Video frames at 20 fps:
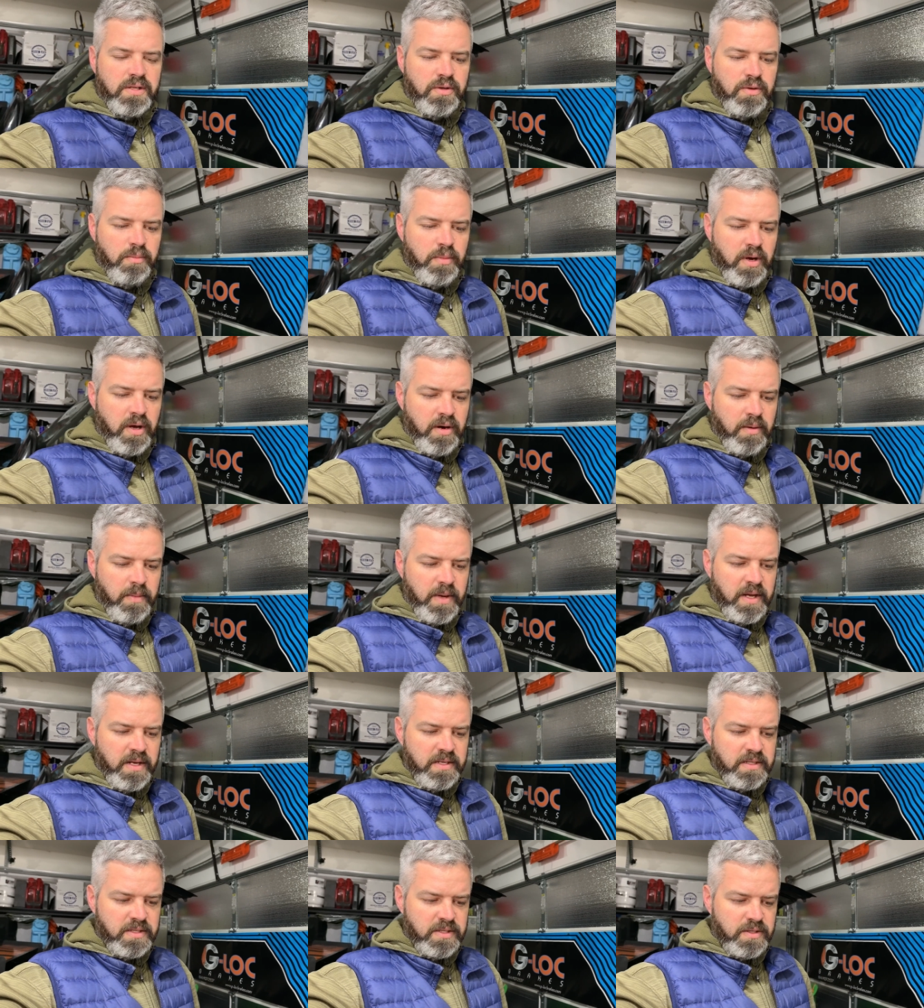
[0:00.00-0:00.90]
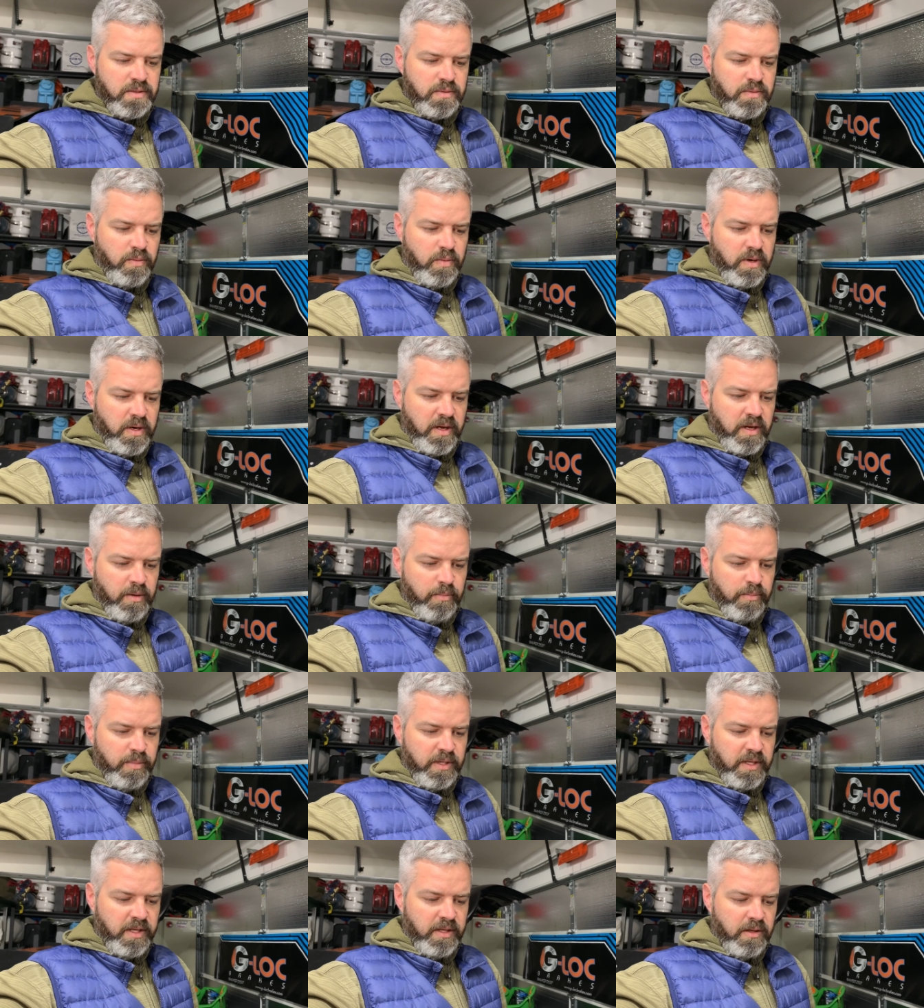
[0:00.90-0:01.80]
bottom ends, 1
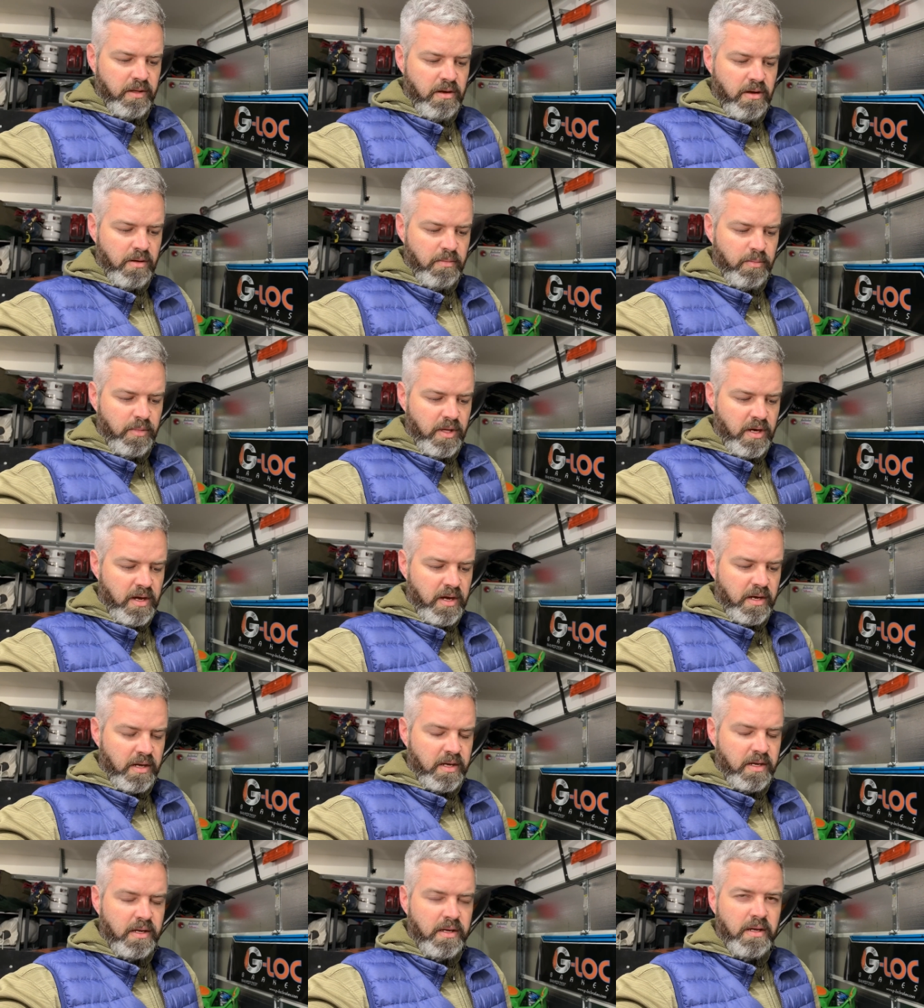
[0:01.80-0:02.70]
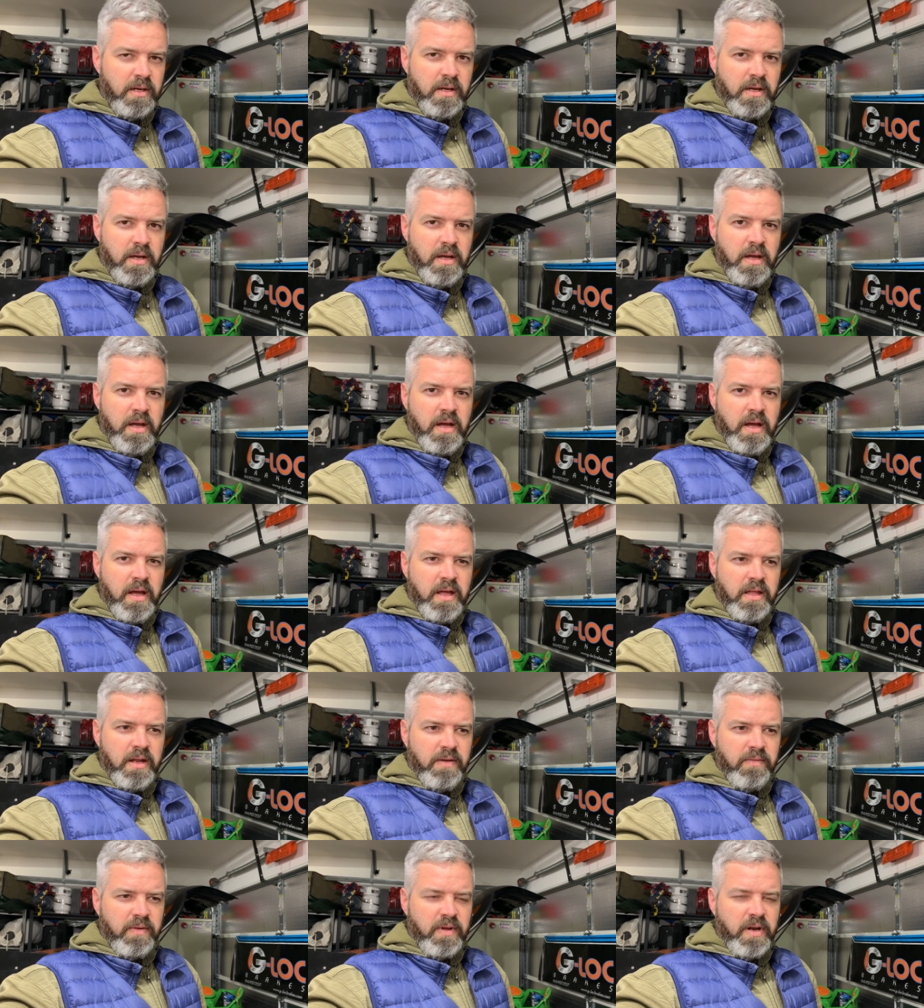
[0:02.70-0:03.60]
complete long block, and
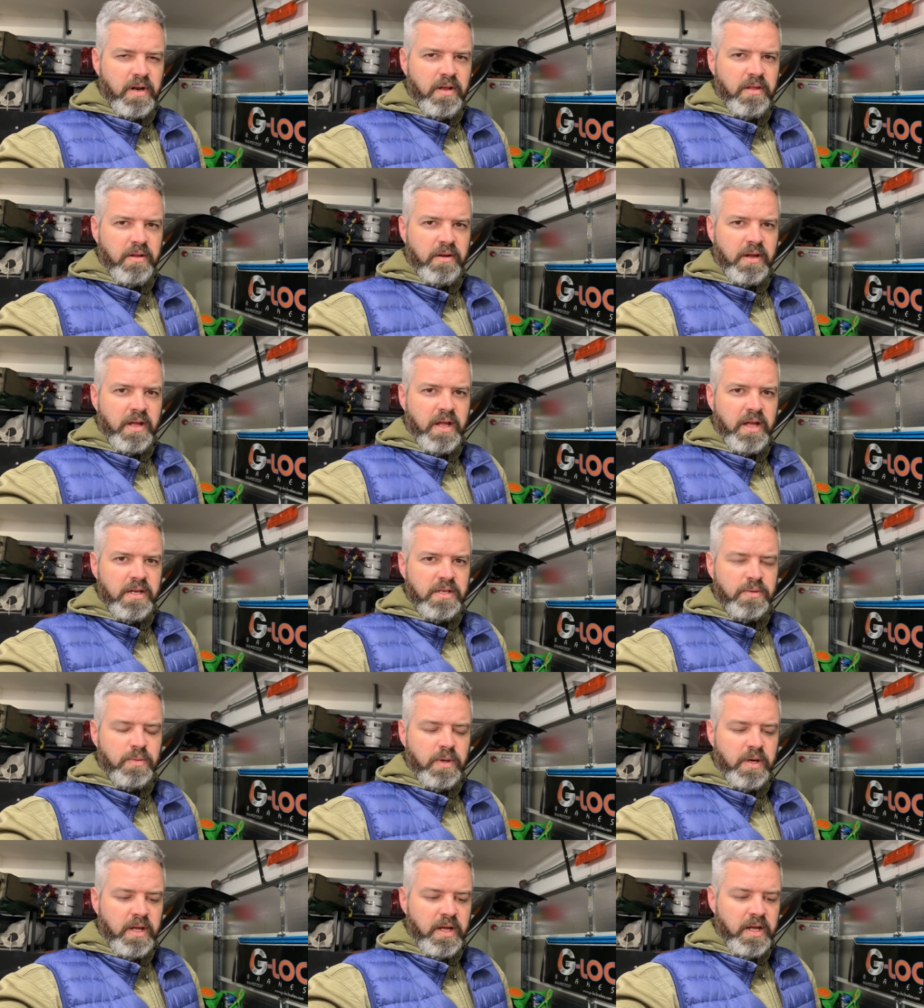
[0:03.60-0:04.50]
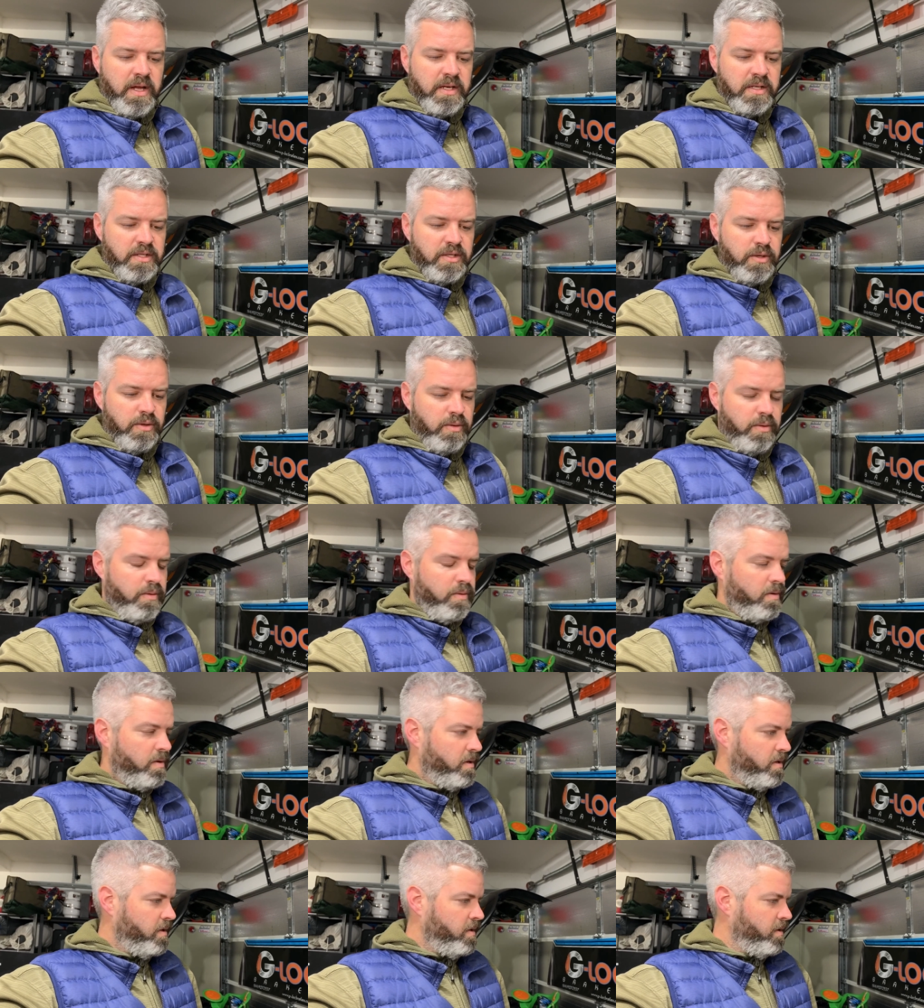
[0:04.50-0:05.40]
then I've got another K20A2
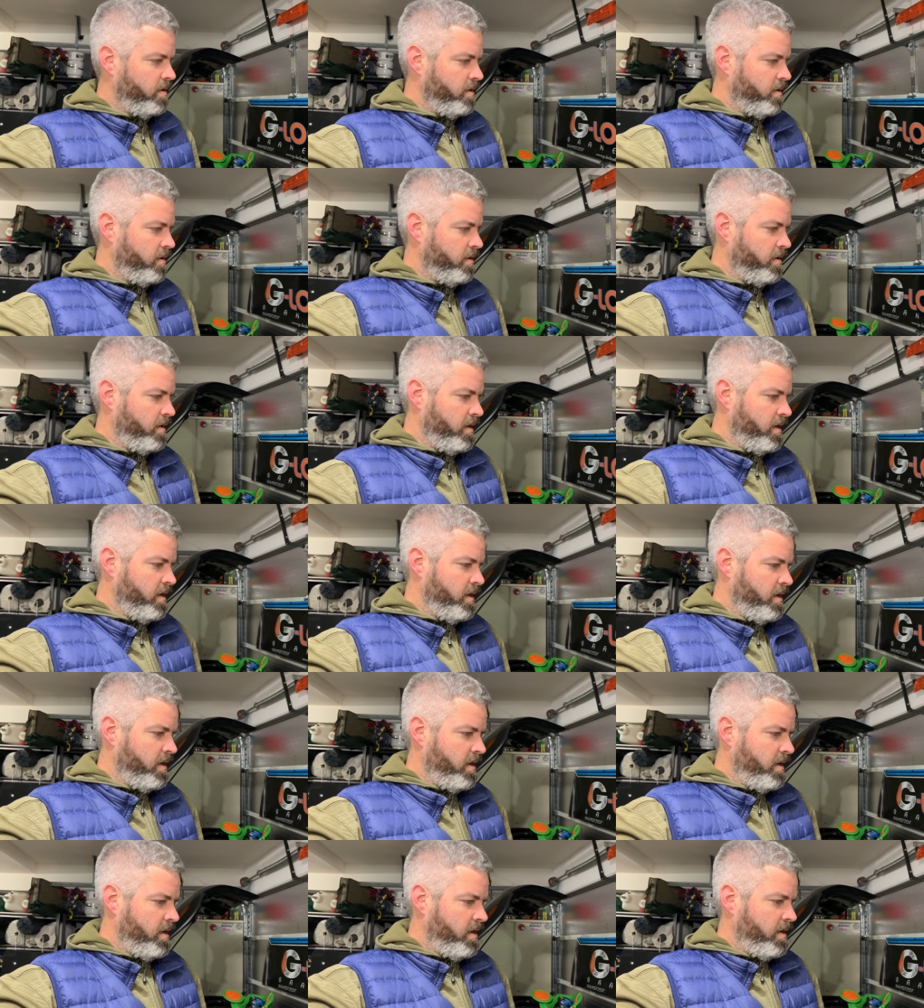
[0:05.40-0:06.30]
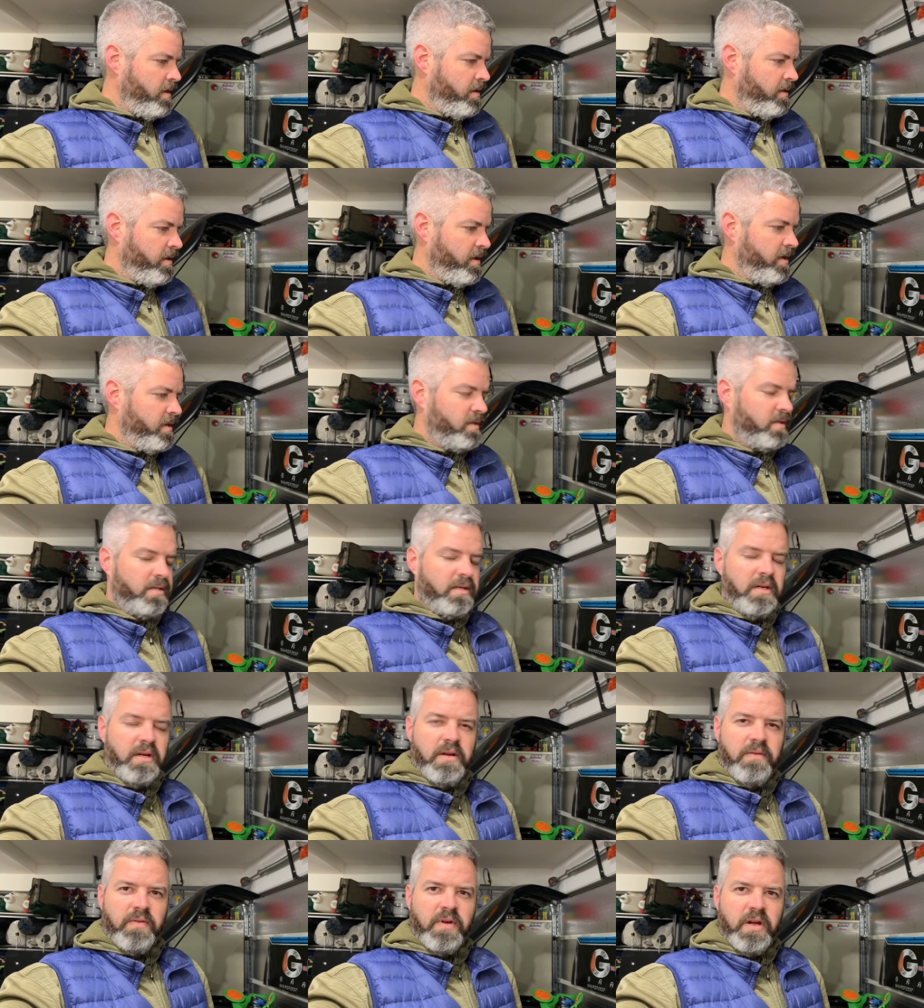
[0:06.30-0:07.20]
that
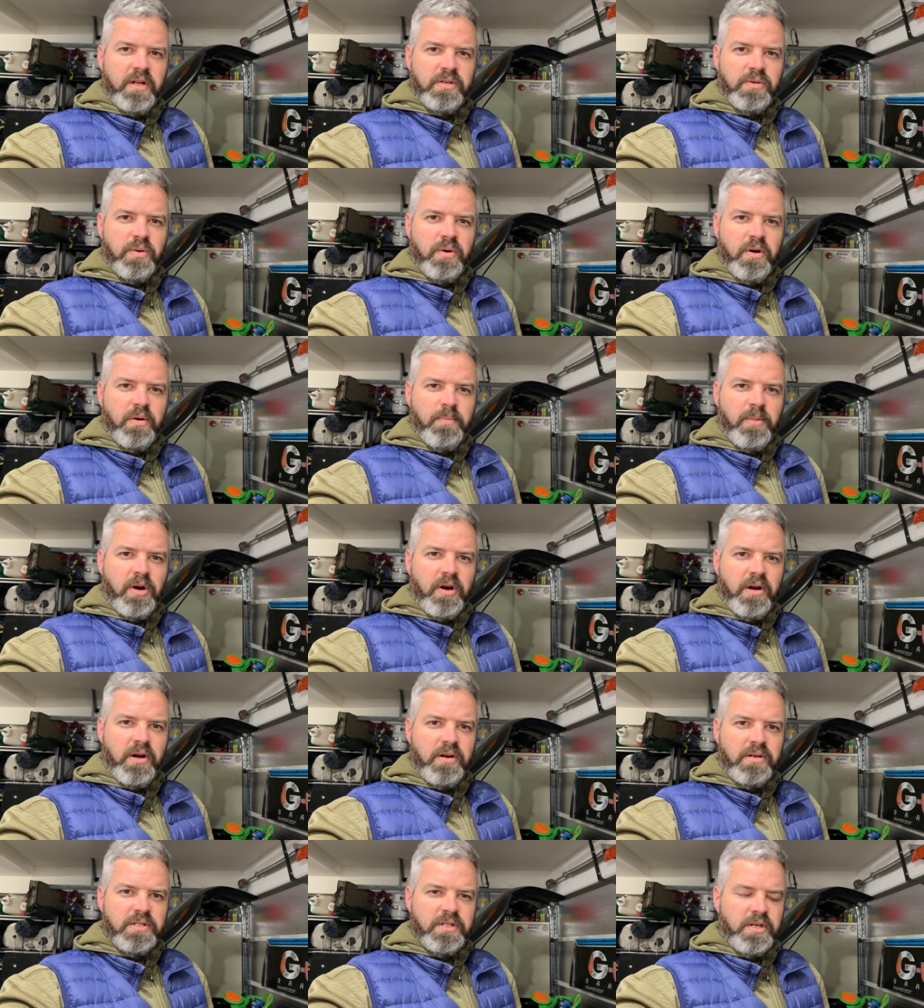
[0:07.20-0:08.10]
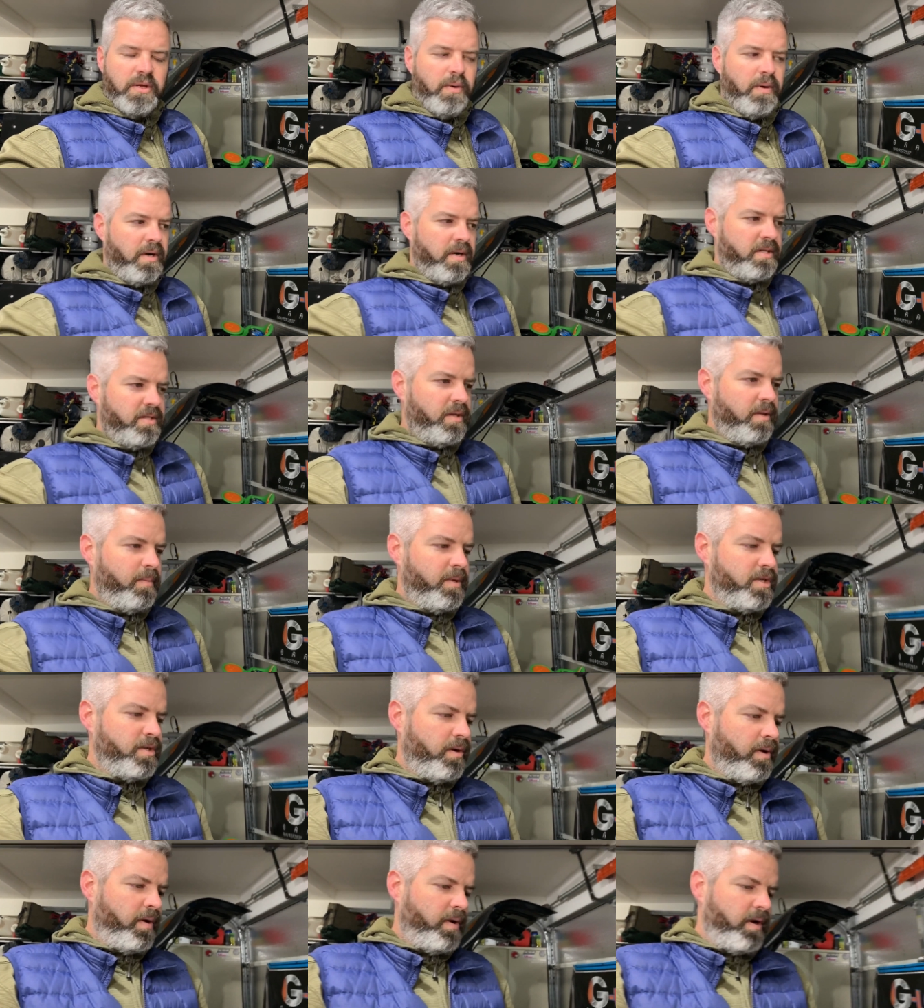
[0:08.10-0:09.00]
I've got torn apart here as a donor. So let me
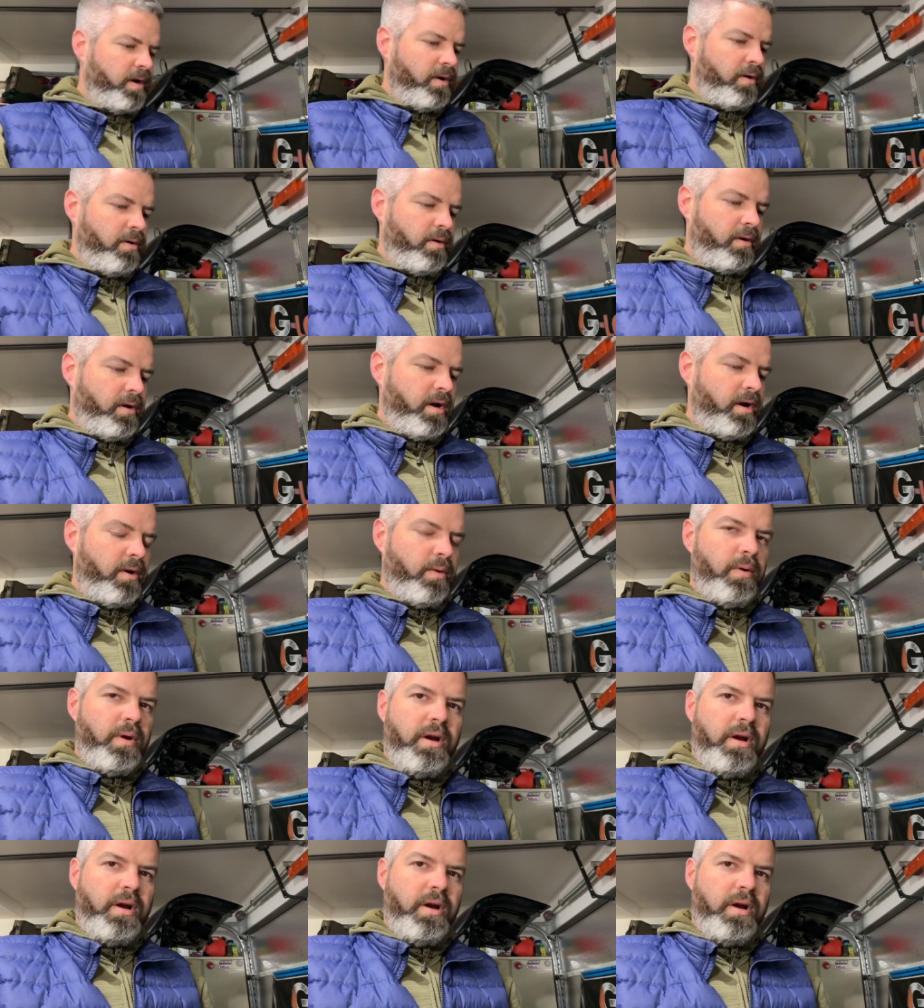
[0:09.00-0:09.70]
show you what I've got going on